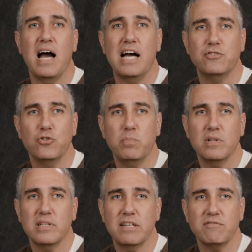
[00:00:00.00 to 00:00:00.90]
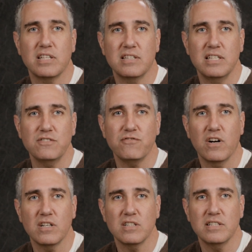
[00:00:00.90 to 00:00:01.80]
I do believe that these
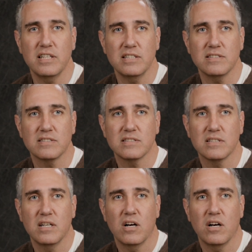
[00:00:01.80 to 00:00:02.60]
fungal yeasts